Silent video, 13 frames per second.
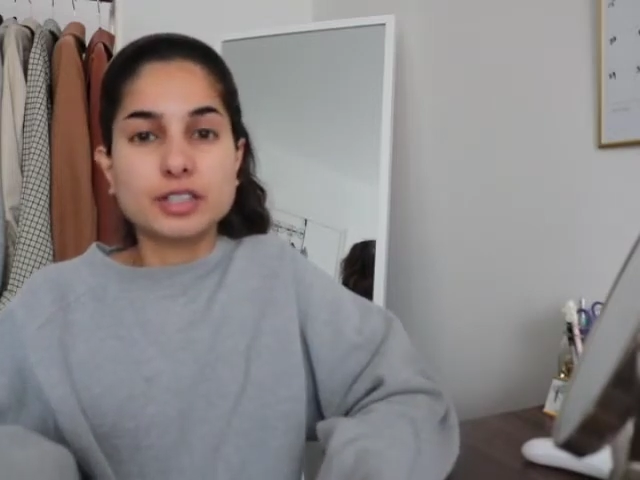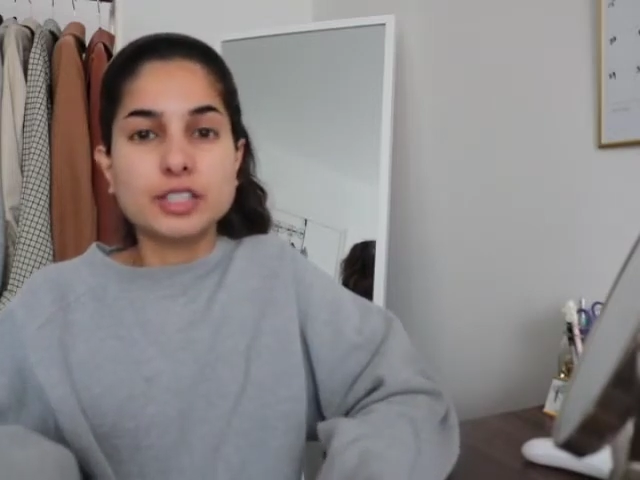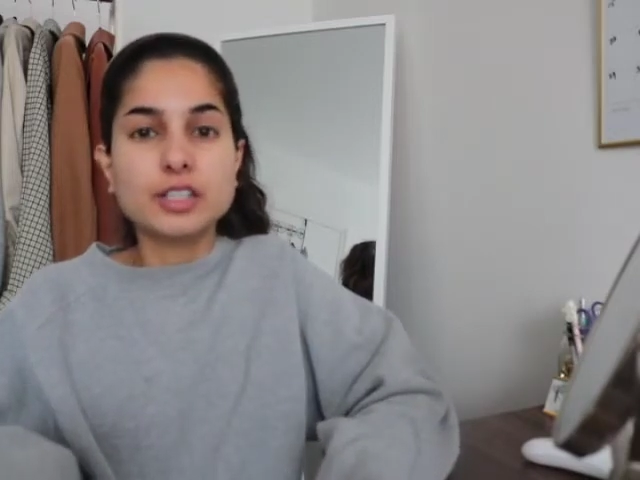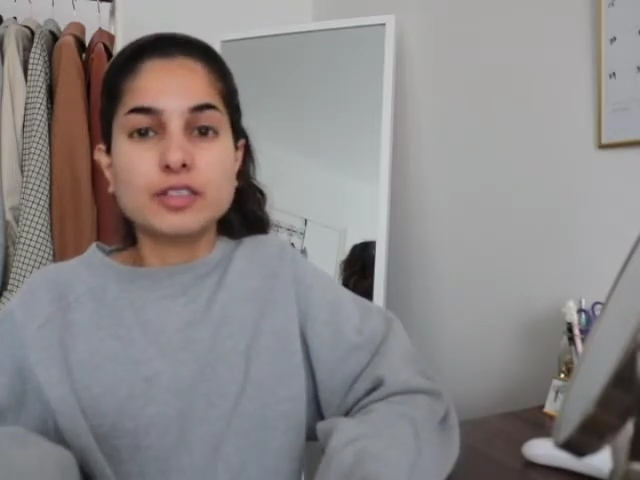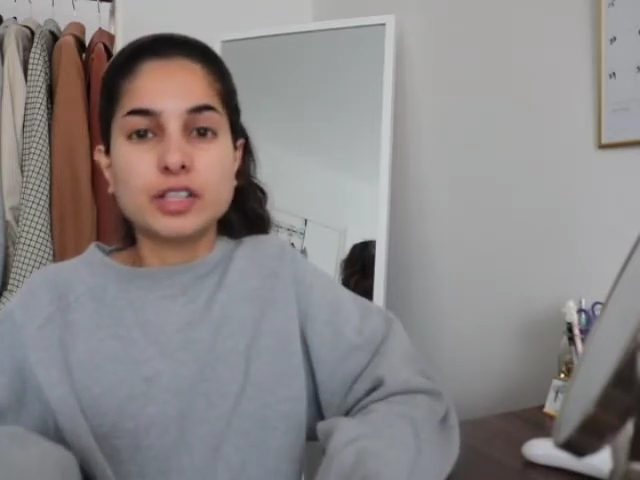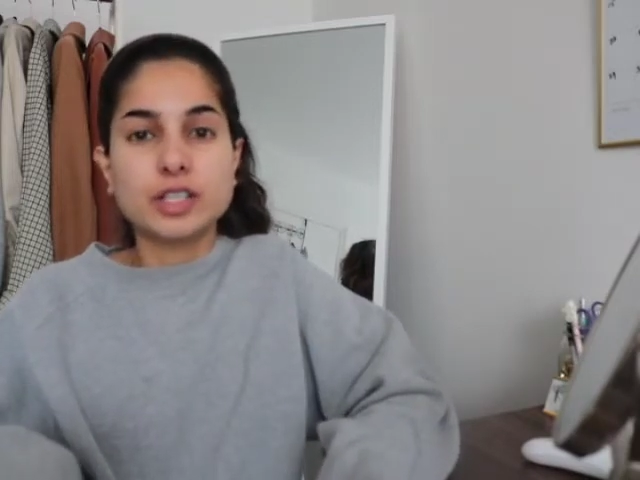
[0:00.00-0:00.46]
really
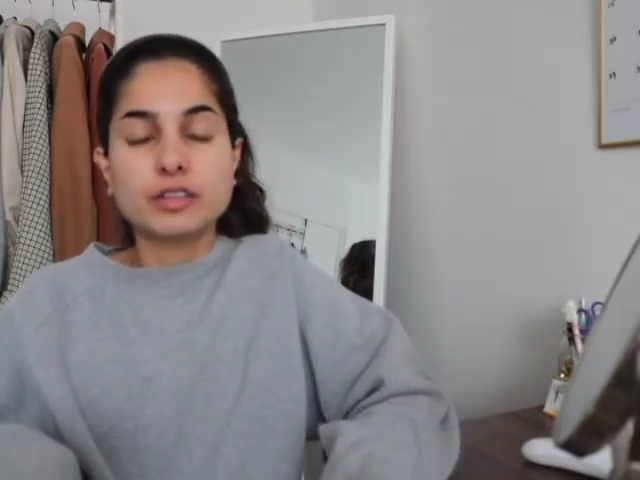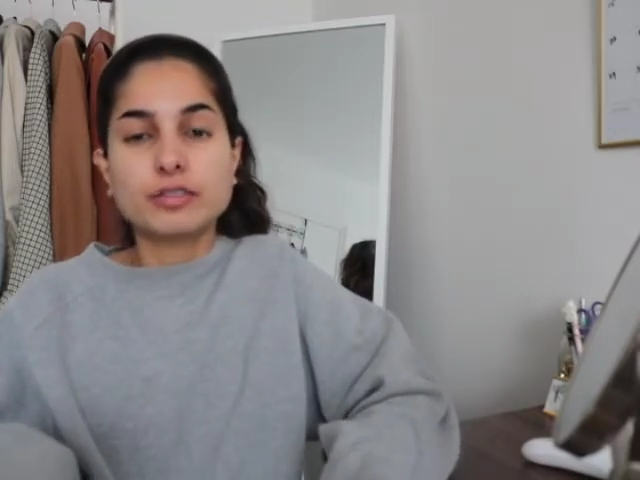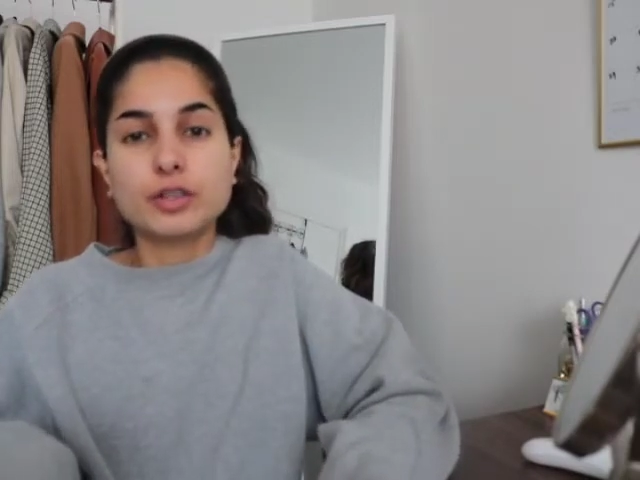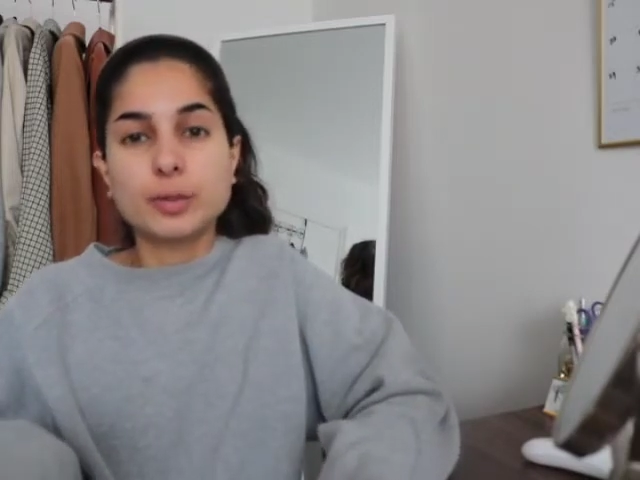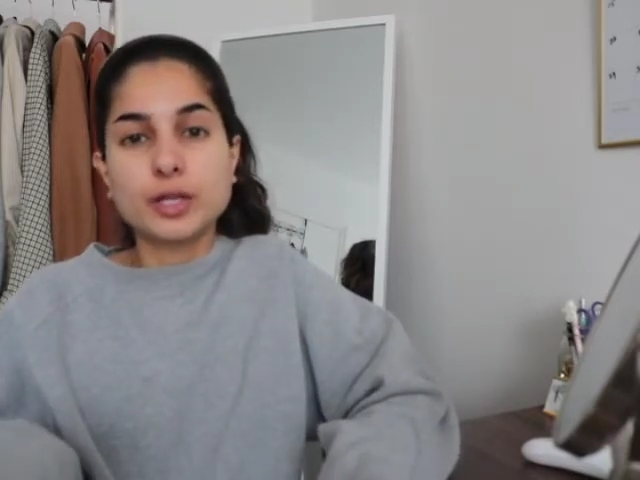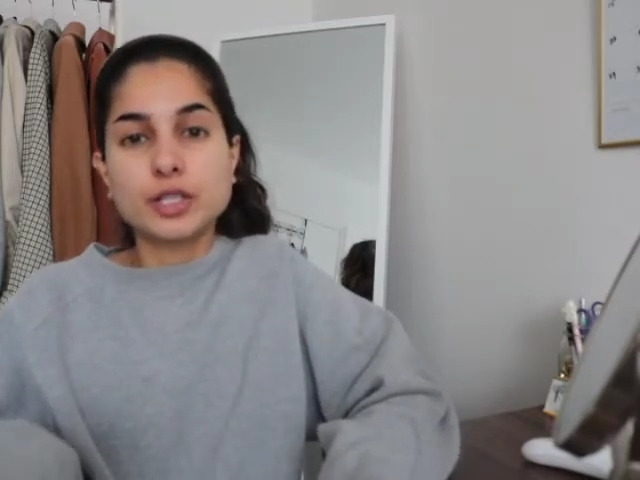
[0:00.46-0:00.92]
convenient
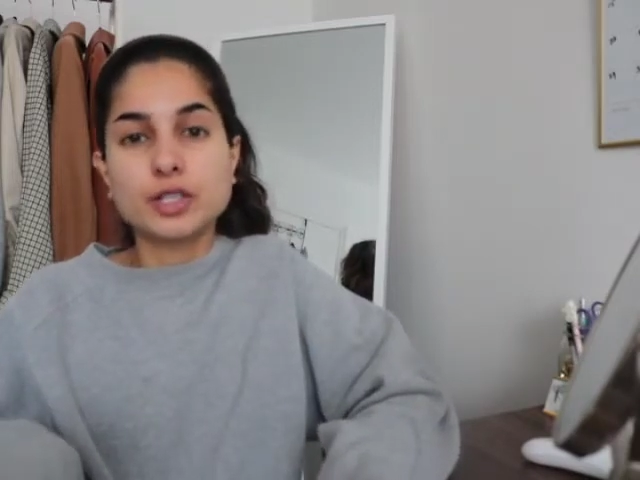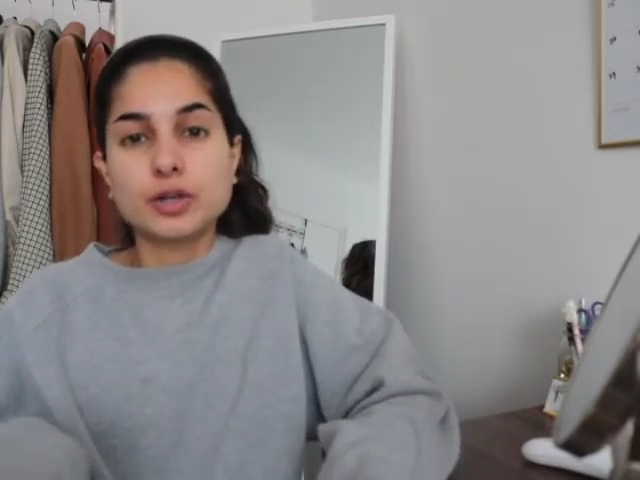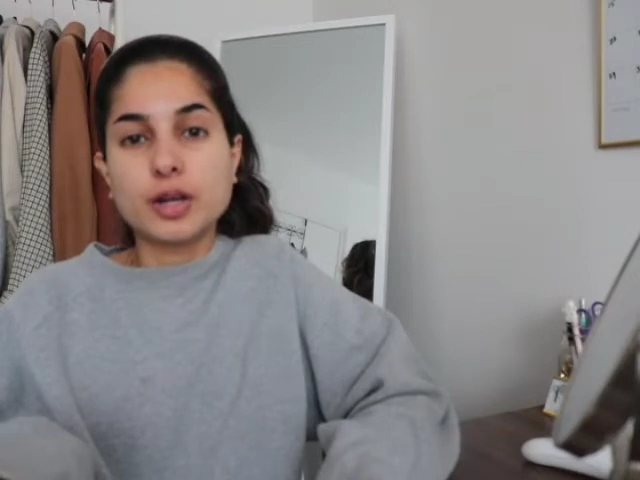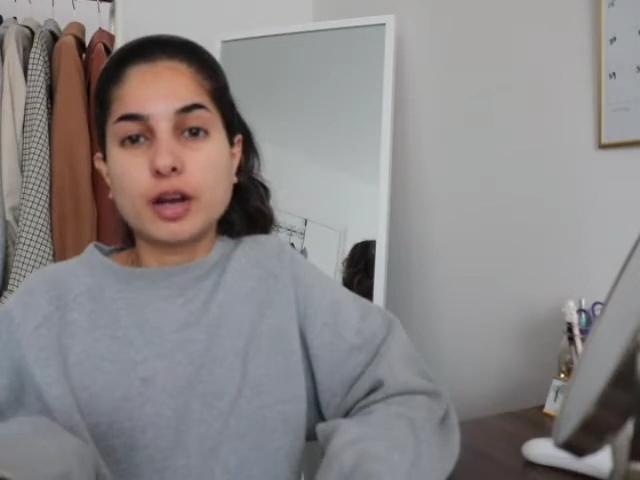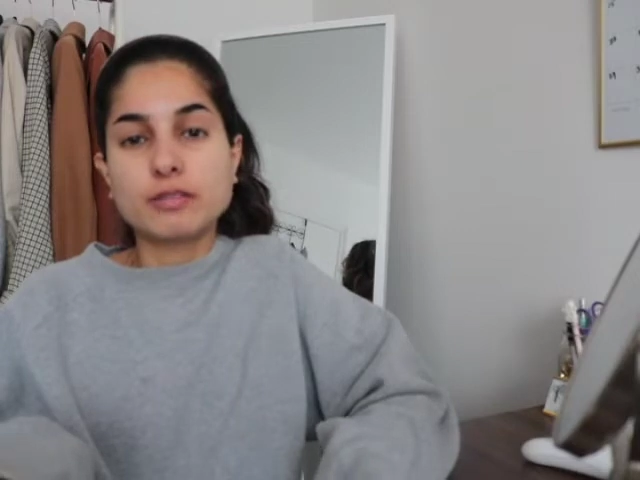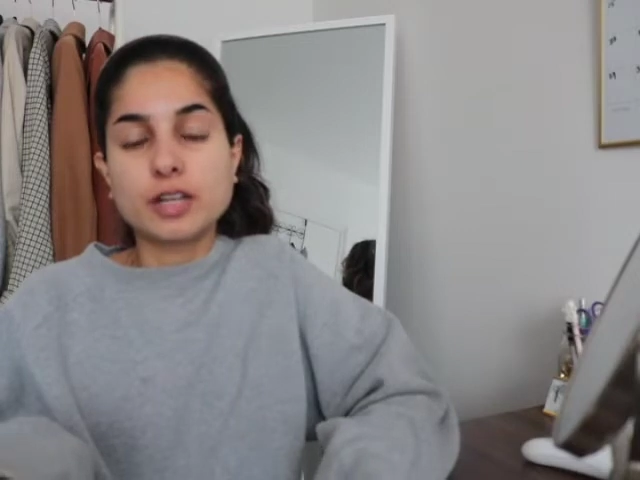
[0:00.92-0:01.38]
for when you
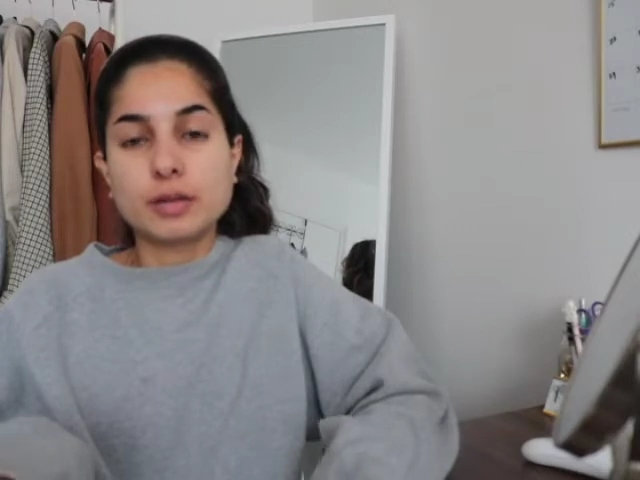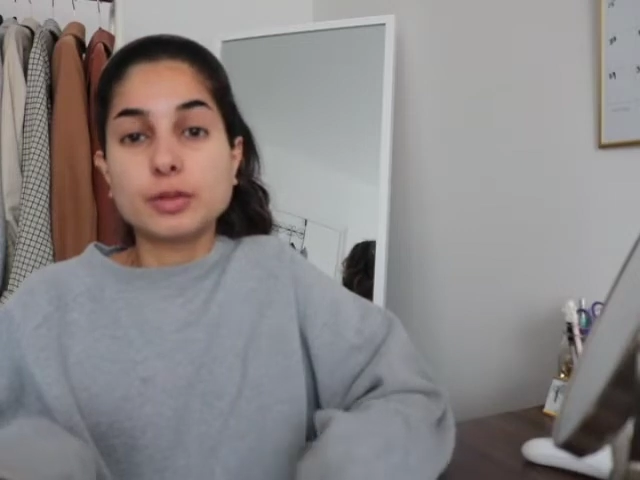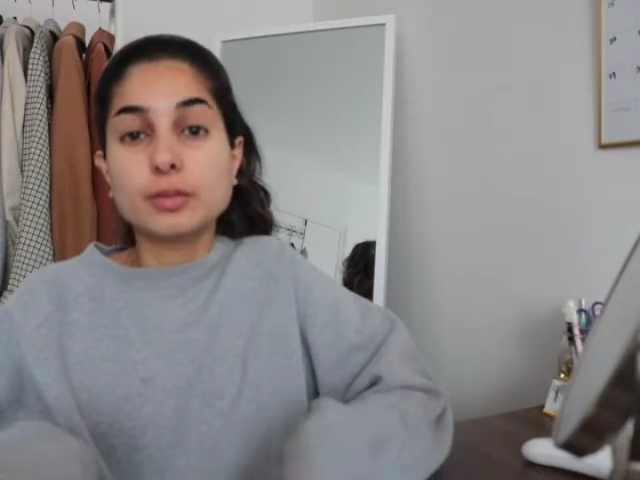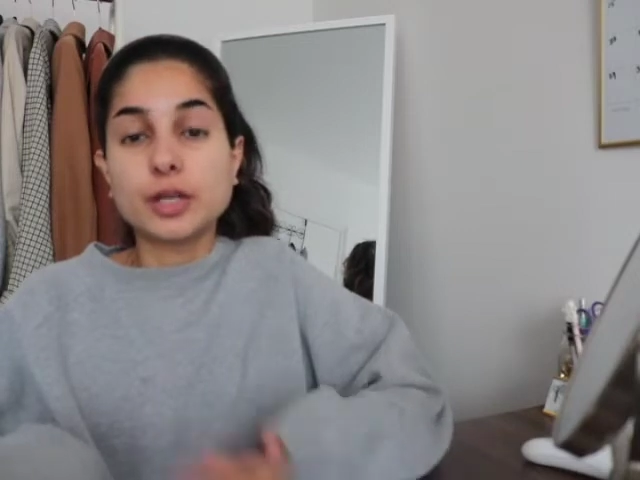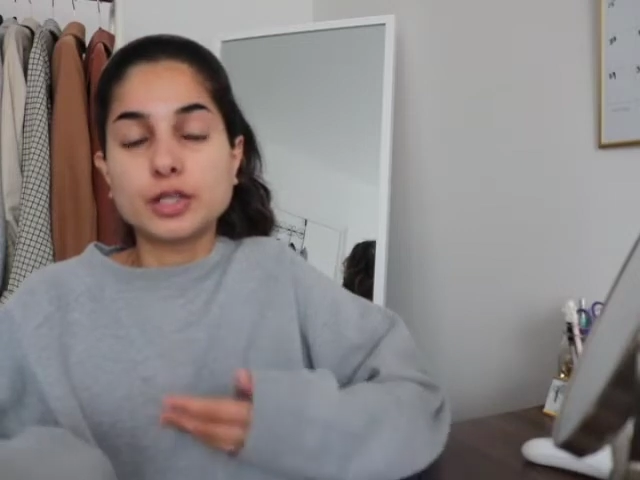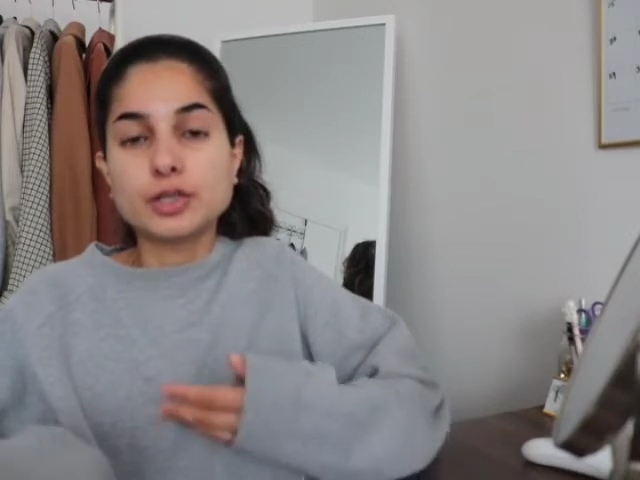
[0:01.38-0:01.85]
don't have time
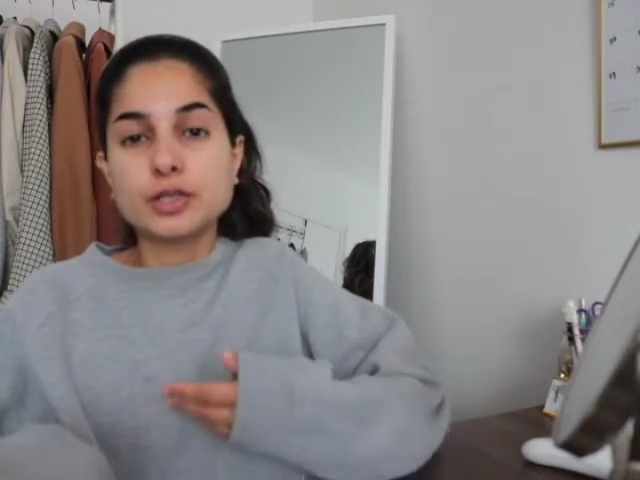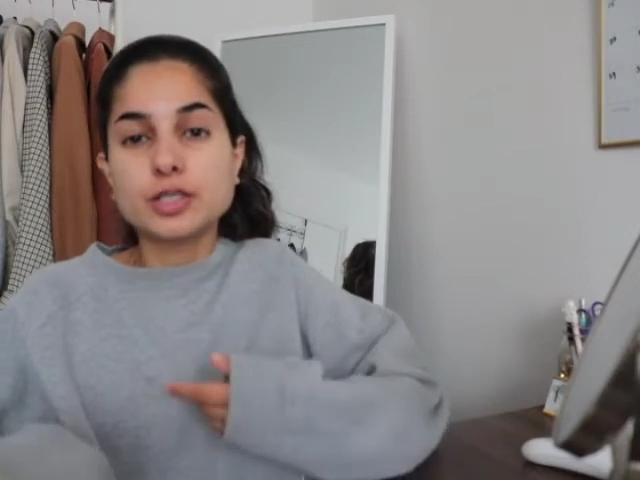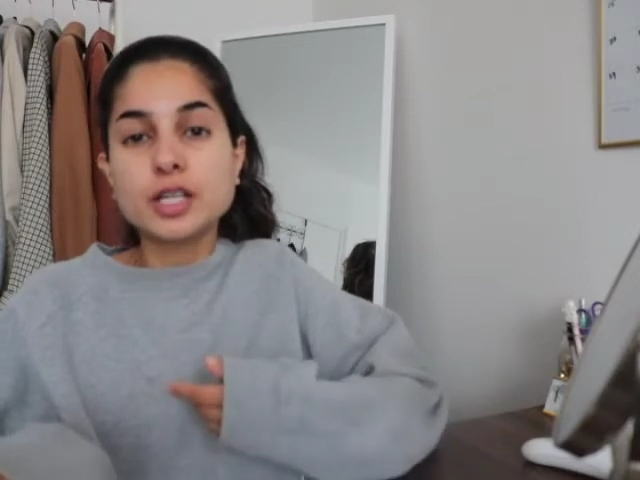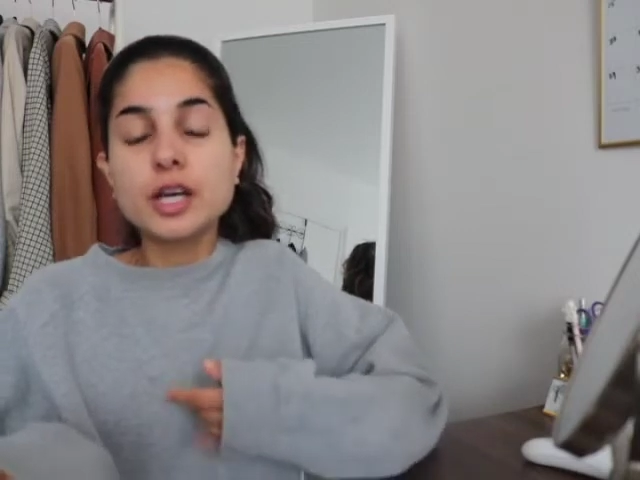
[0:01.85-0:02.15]
to make those